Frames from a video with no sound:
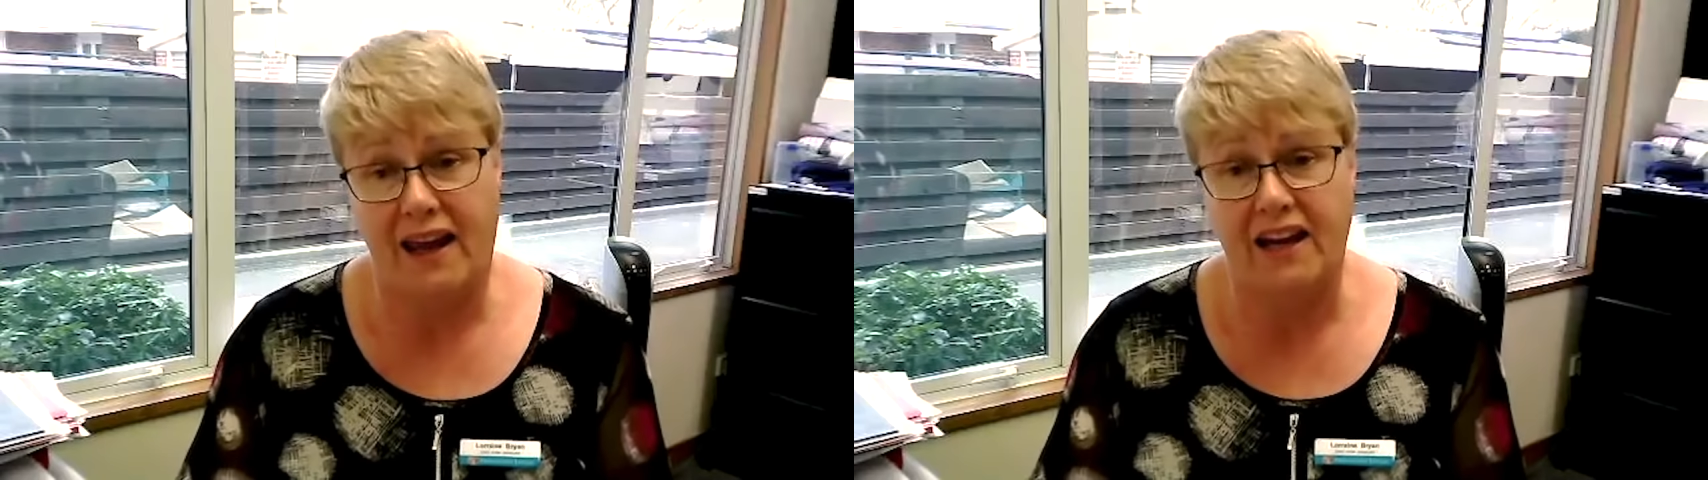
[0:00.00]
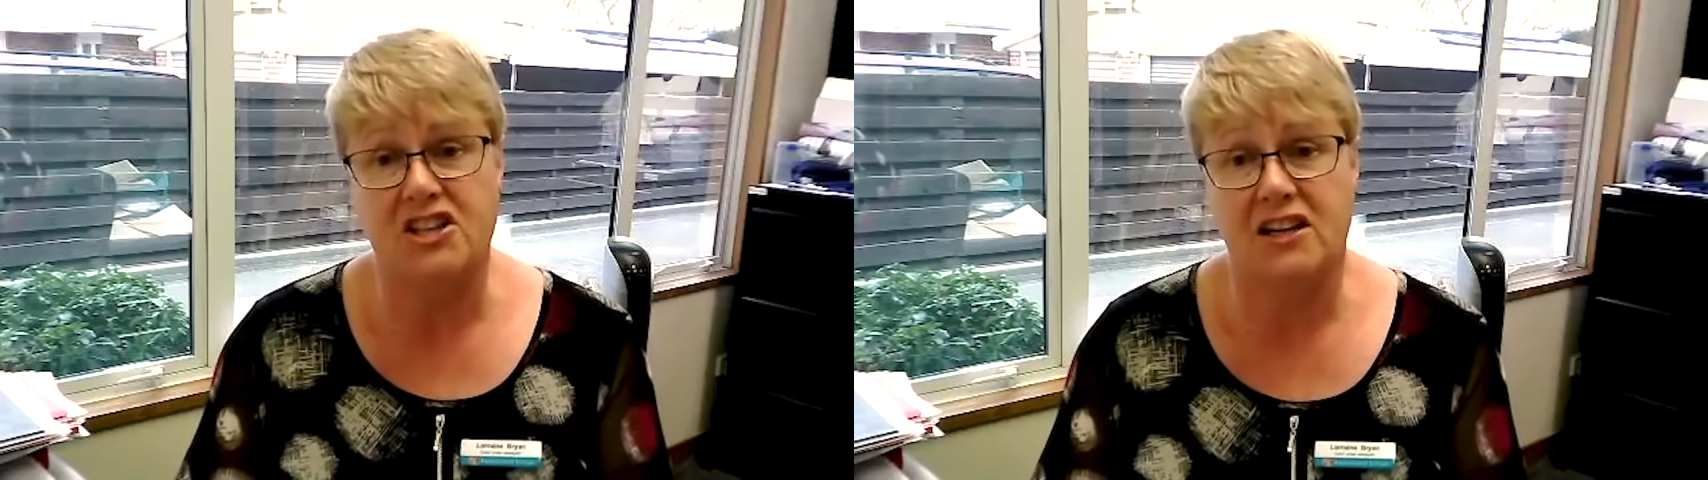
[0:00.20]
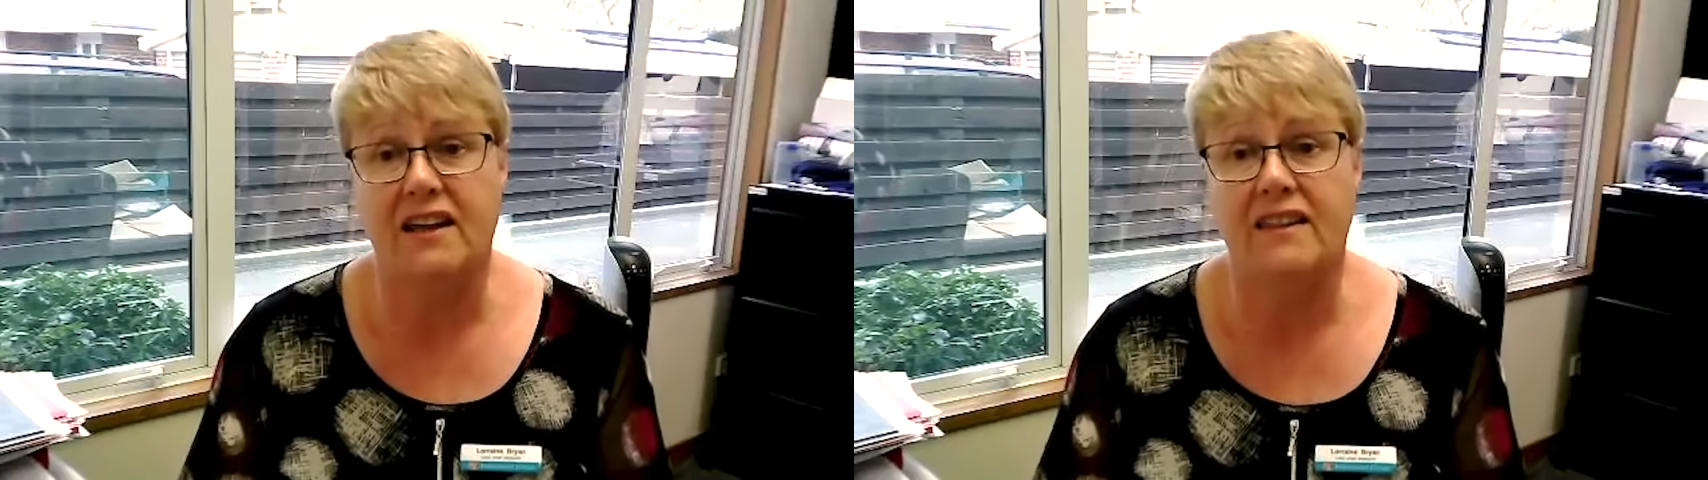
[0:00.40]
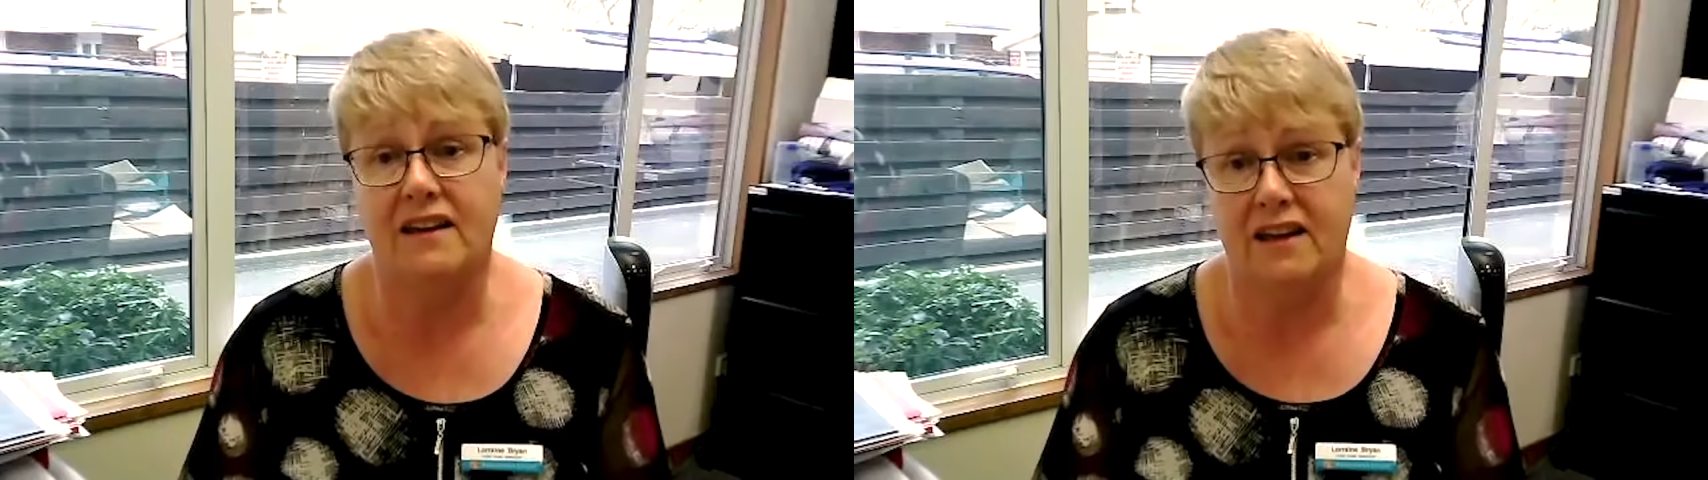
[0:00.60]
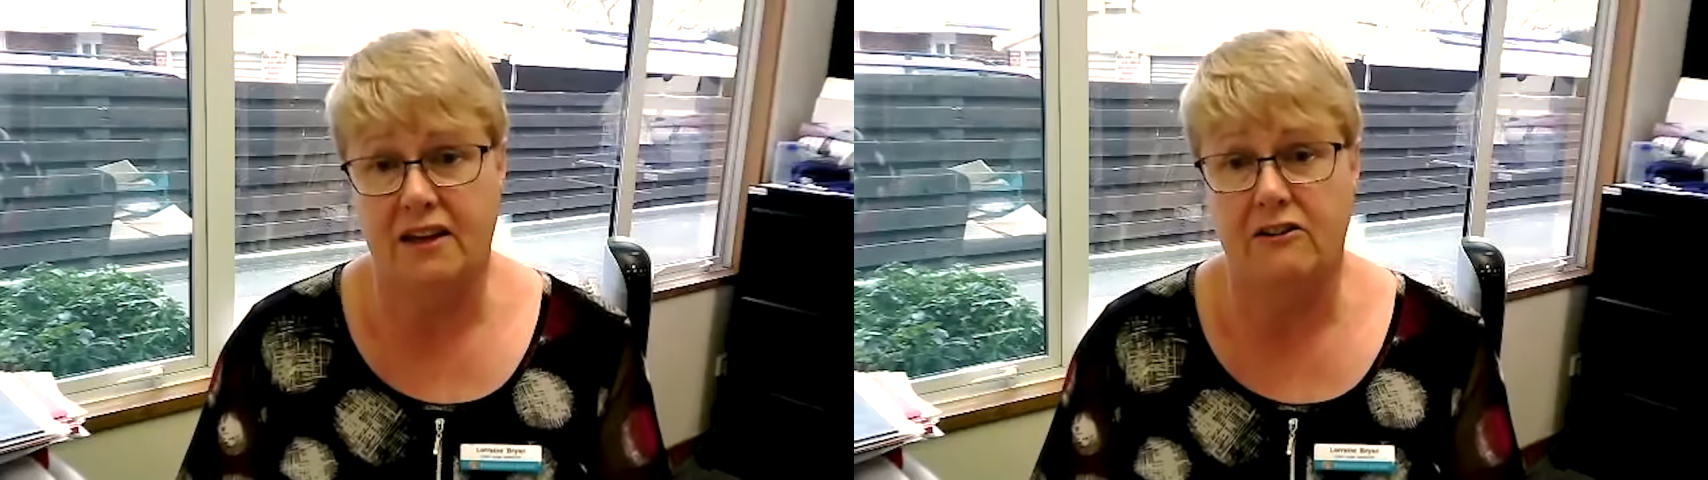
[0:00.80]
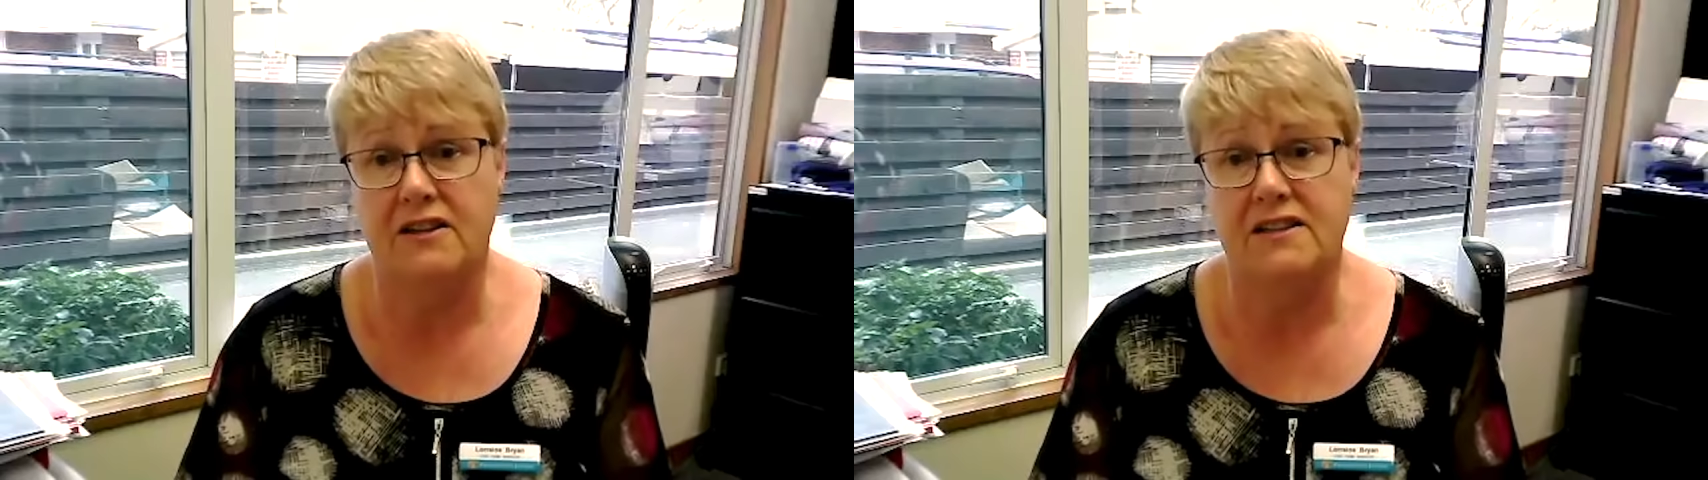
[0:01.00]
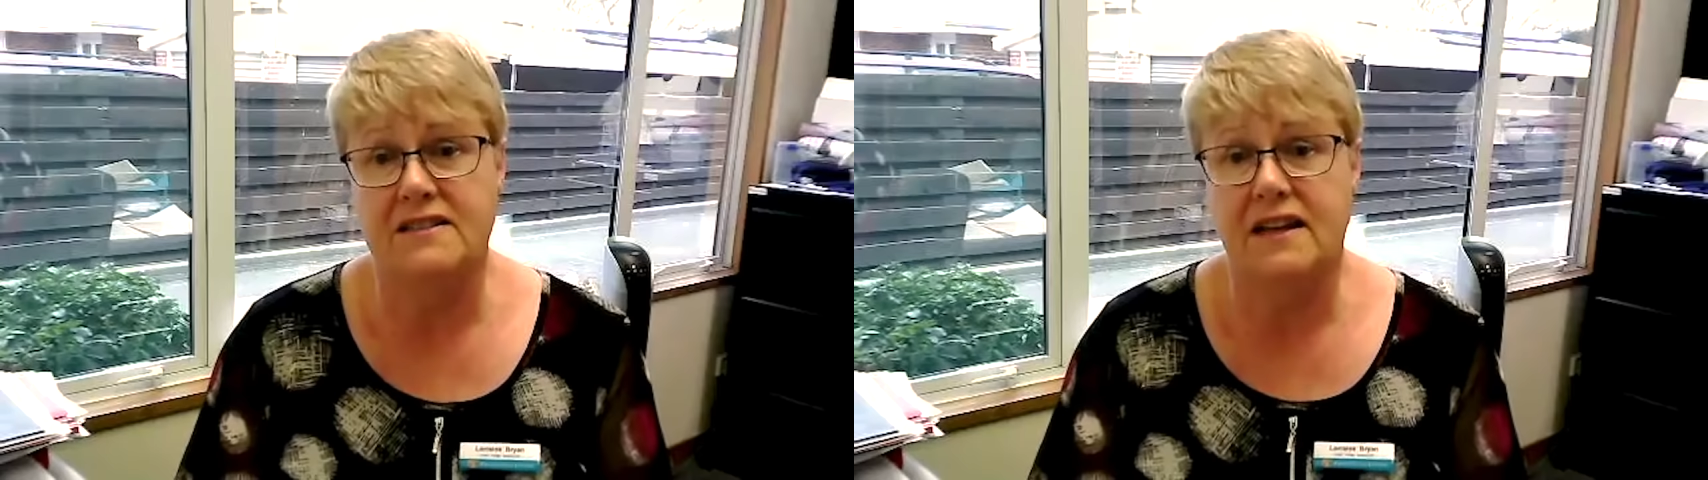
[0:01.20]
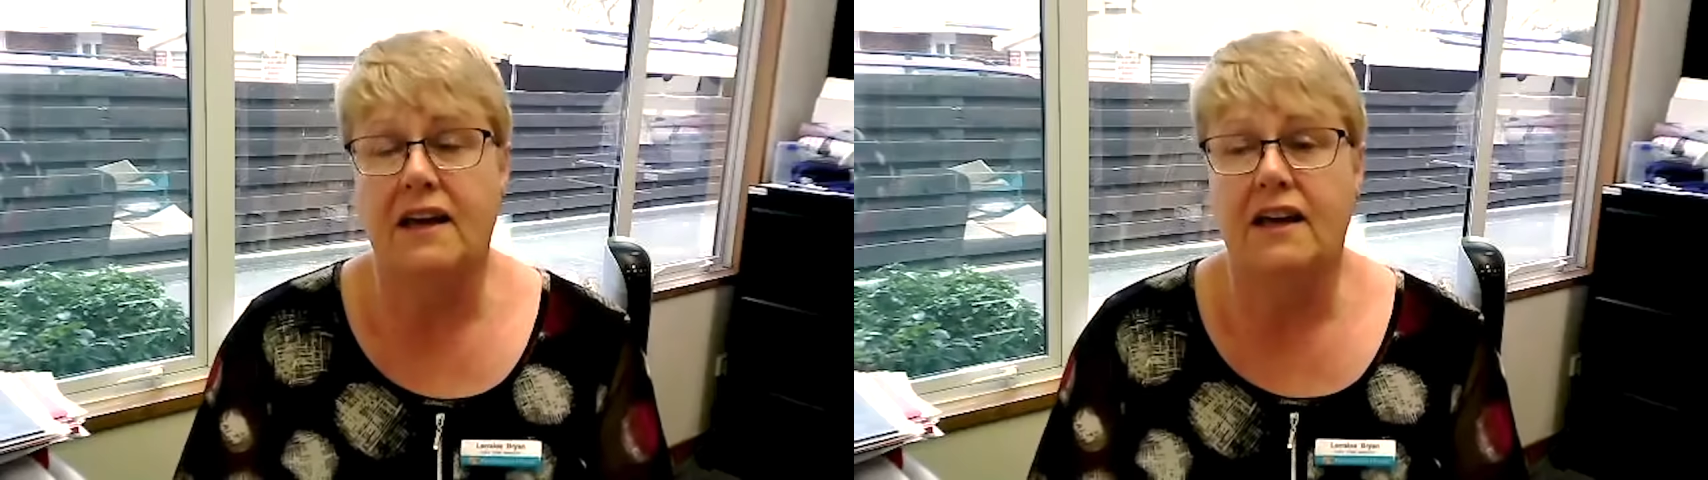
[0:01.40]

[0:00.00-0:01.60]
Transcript: actually the carers.